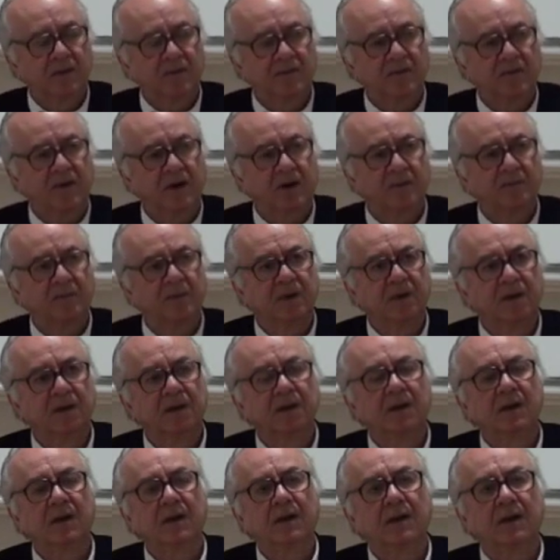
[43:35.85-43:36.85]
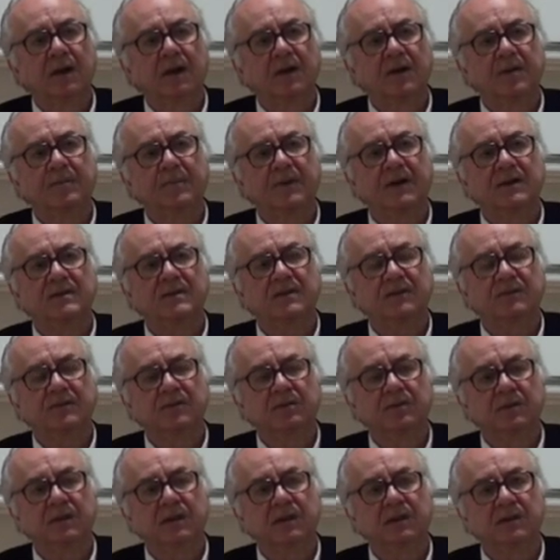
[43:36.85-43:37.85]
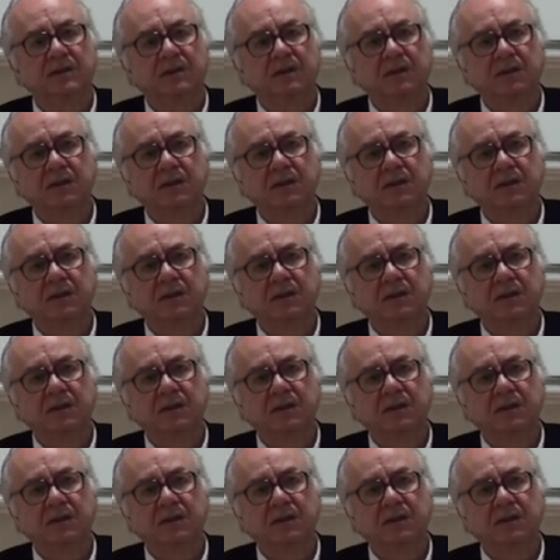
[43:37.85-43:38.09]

from other parts of the world,